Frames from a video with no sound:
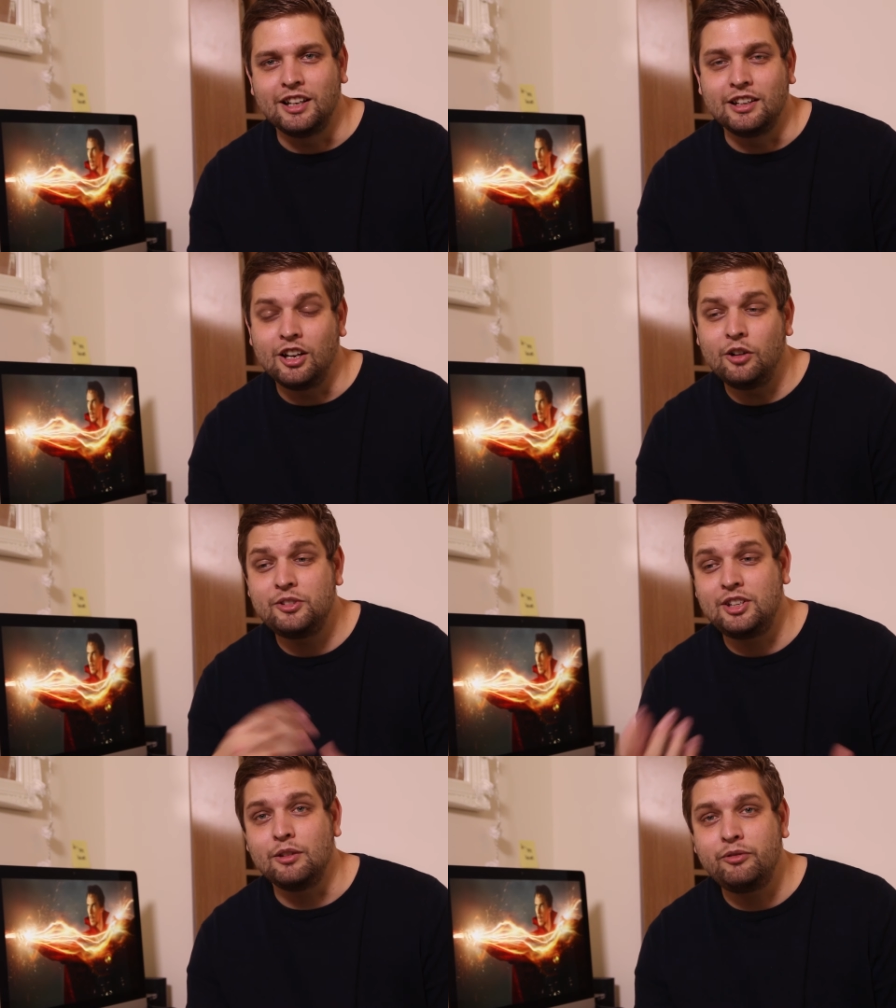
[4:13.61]
And
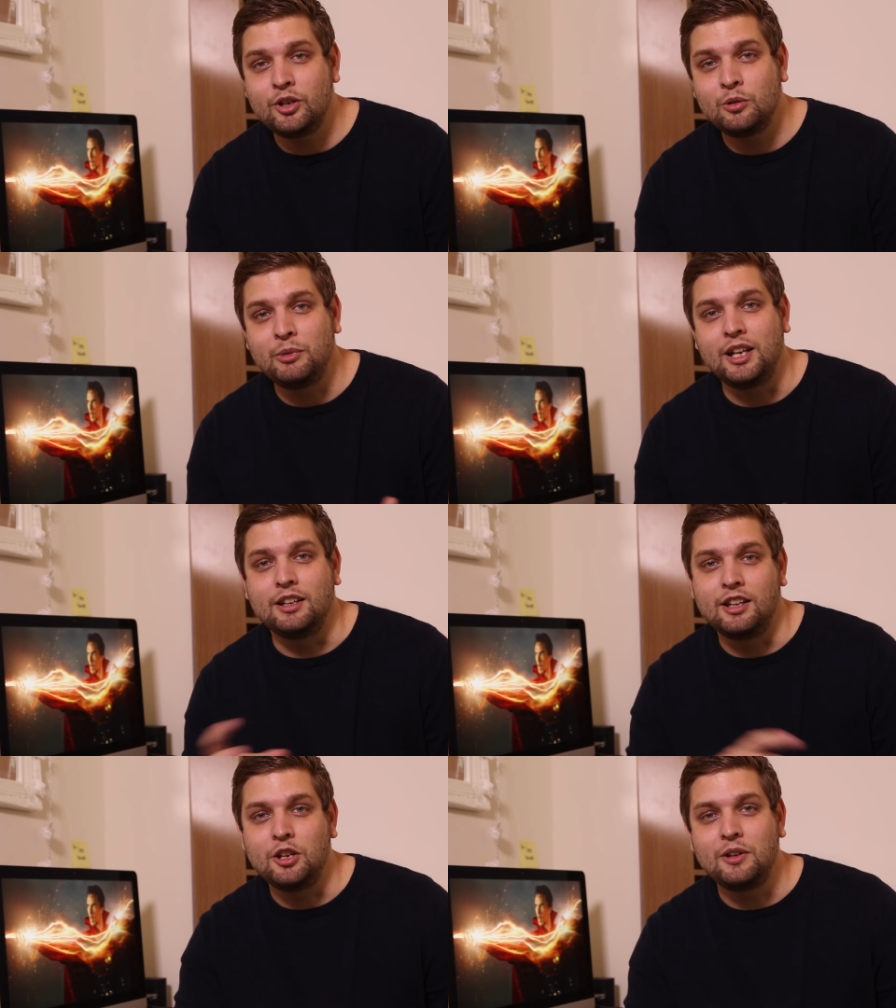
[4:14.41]
obviously, the film
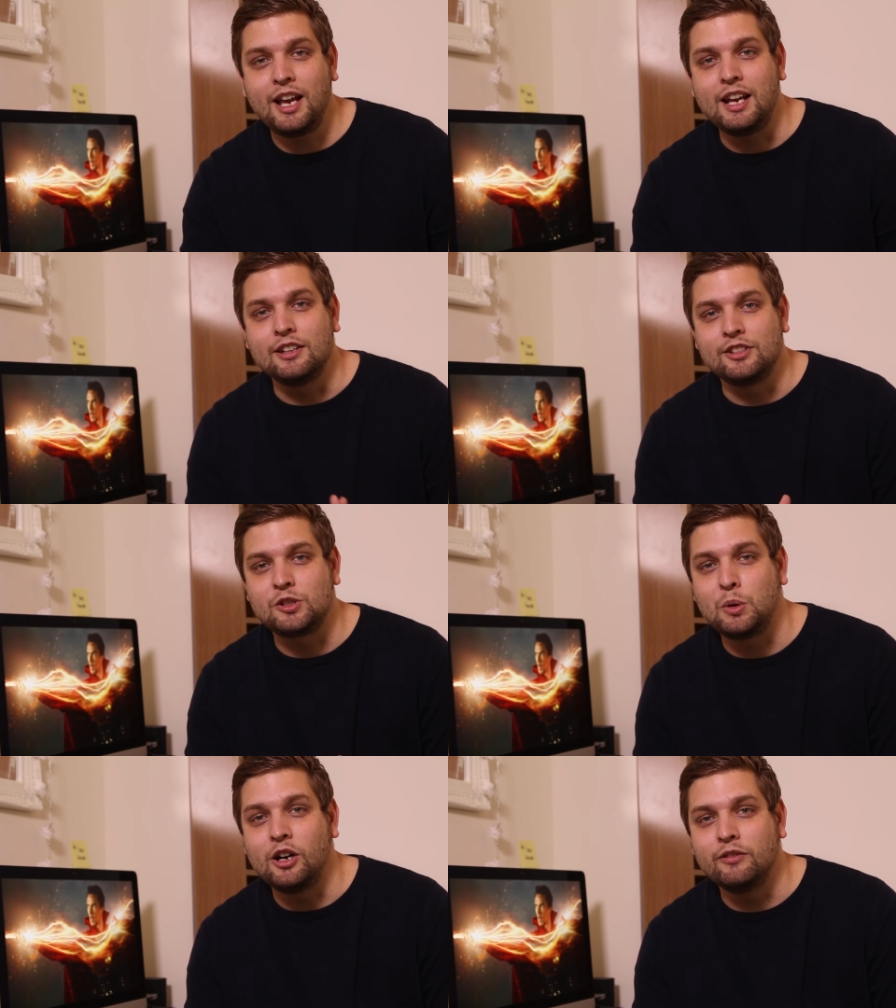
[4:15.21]
in the UK is a
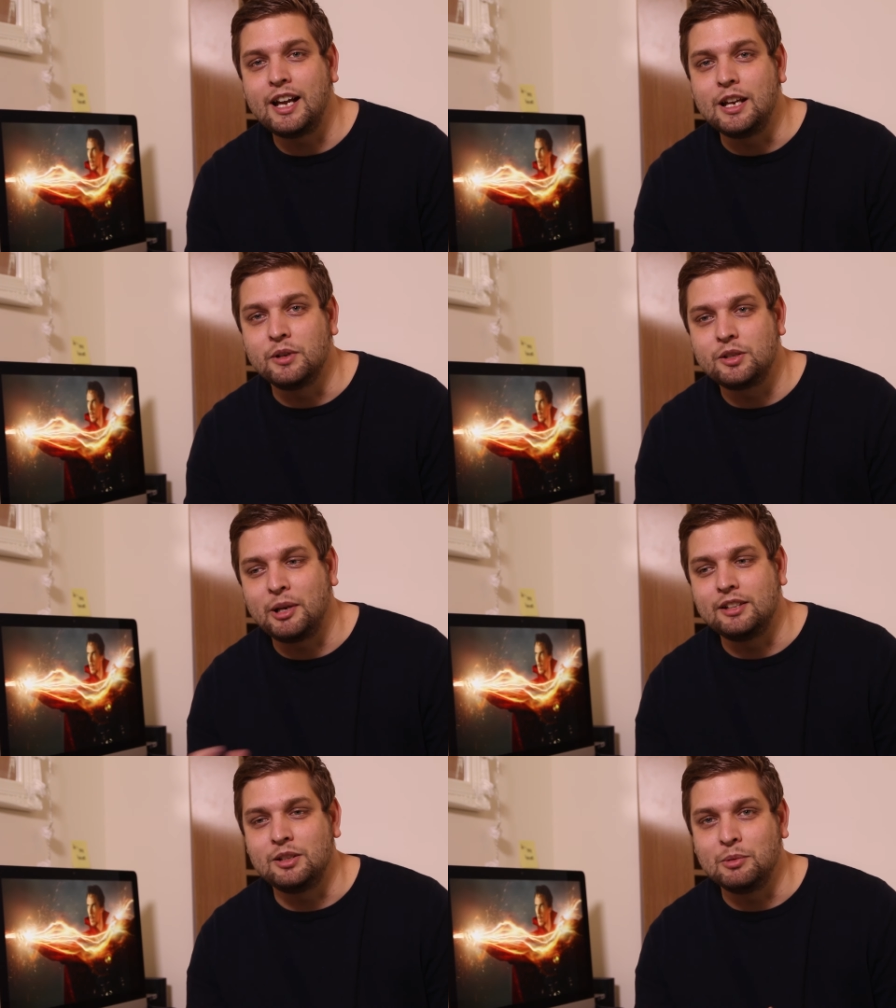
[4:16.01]
12A, which
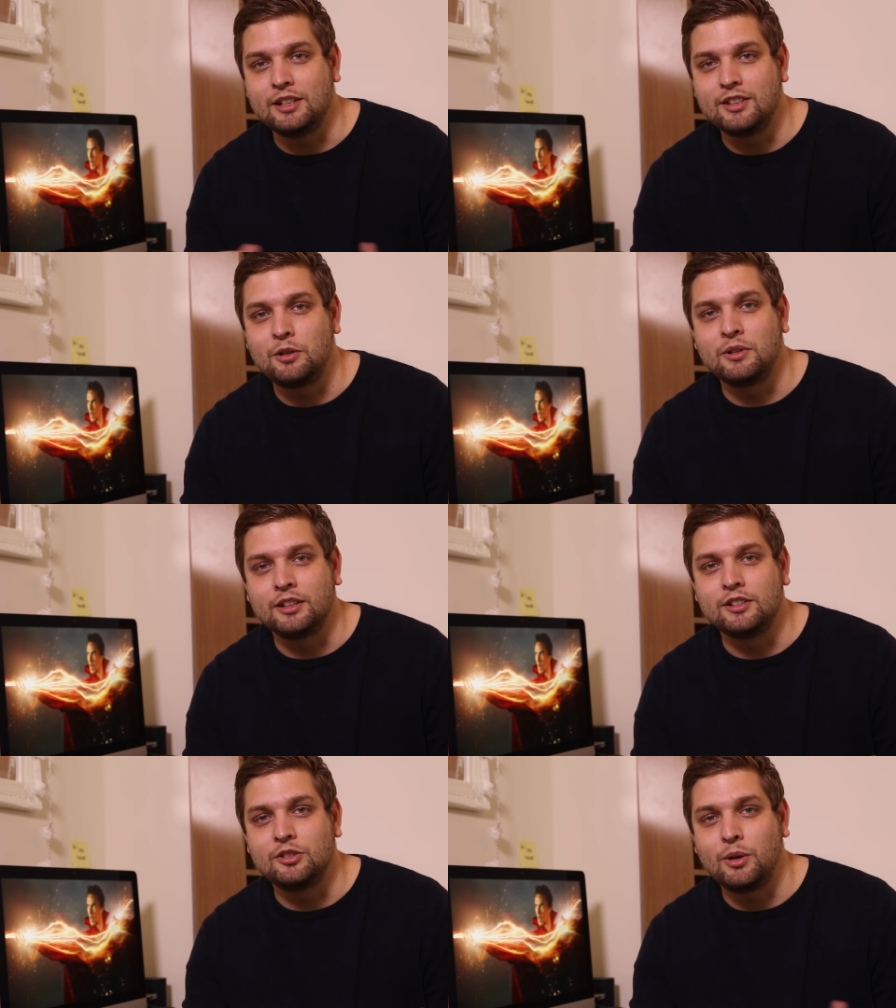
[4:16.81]
basically means
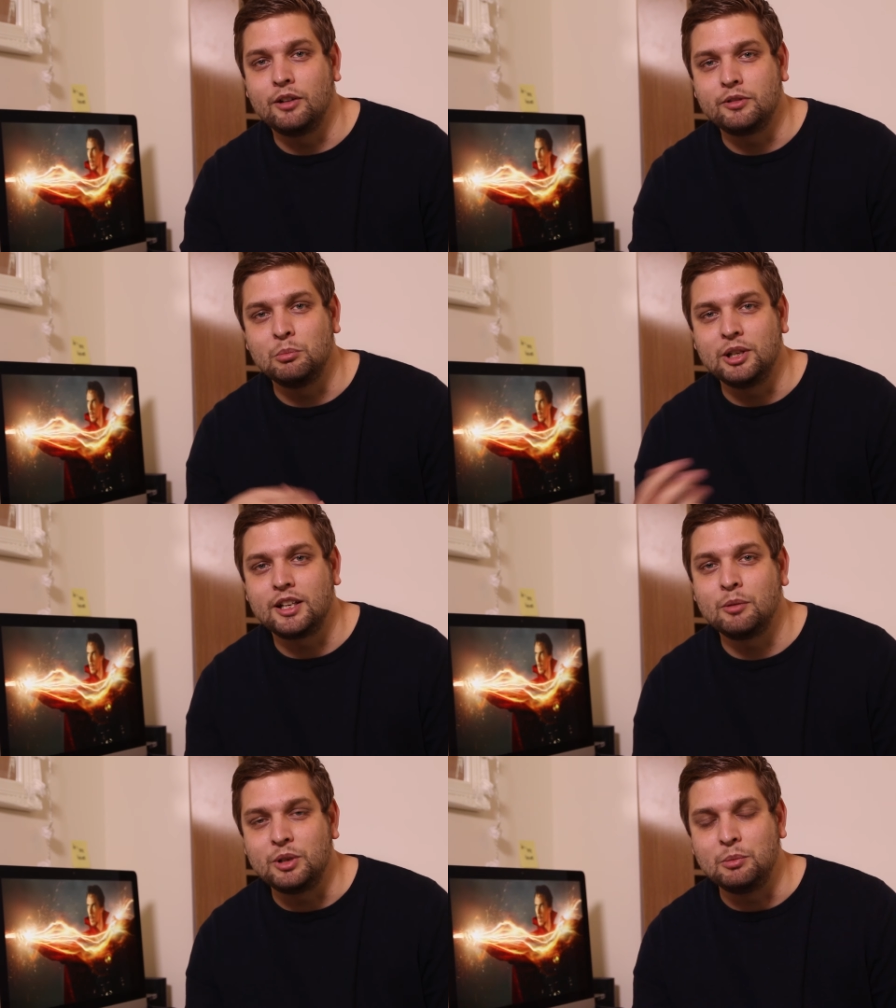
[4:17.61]
anyone under 12 can be
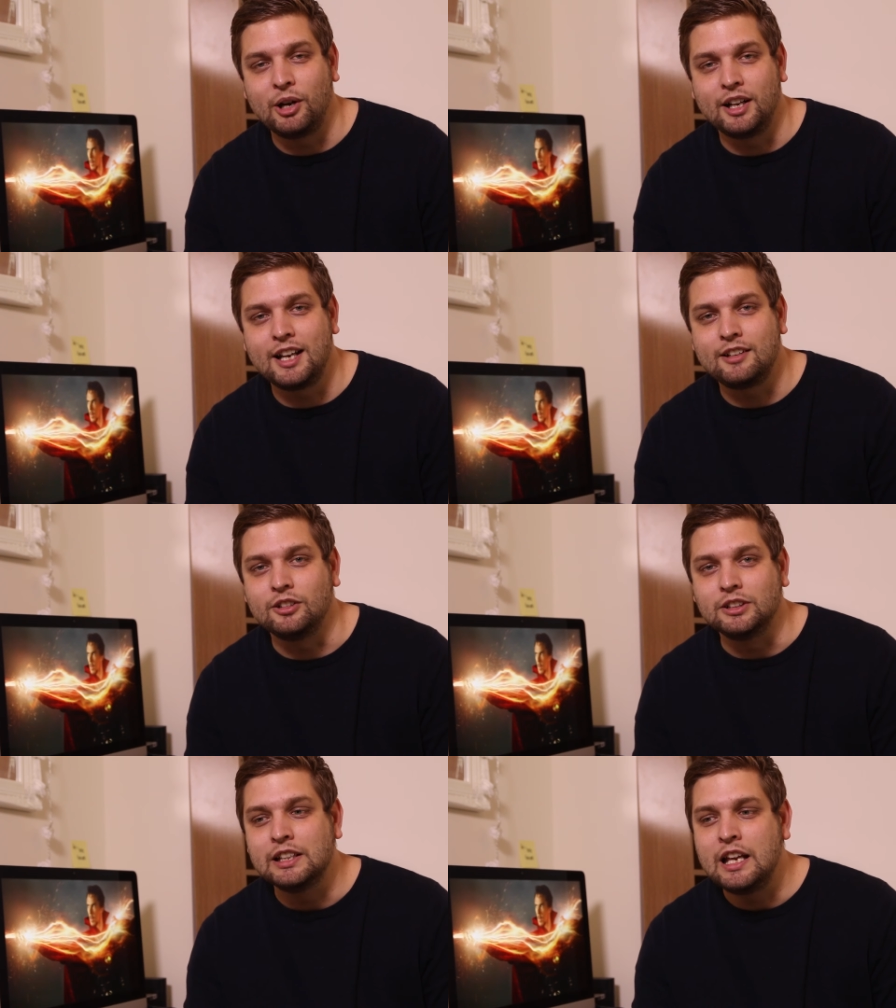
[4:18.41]
accompanied by an
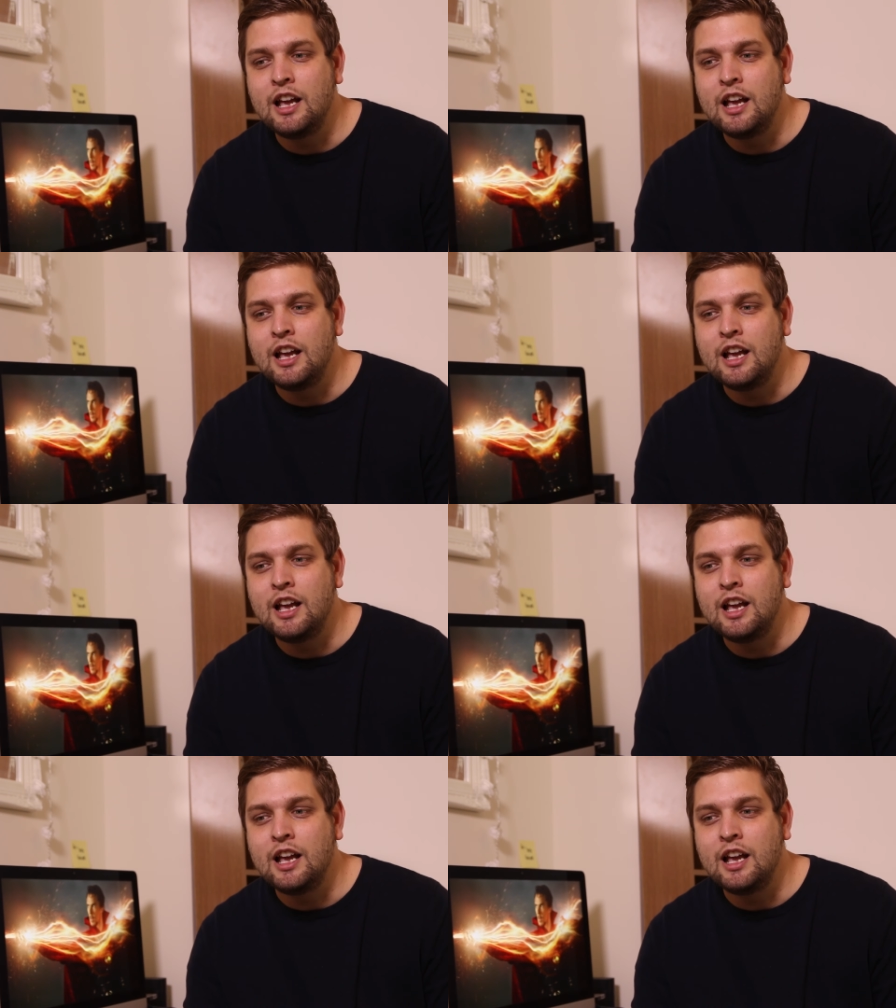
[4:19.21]
adult.